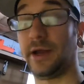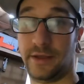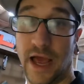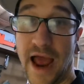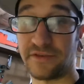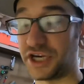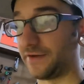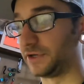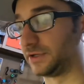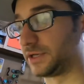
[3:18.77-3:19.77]
and the half
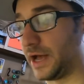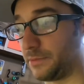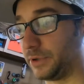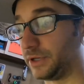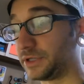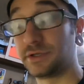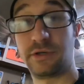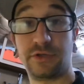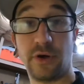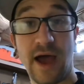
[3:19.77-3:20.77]
shaft does that, but since
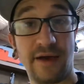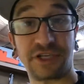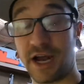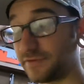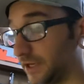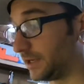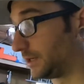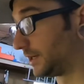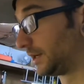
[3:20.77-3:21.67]
there's no half shaft in it,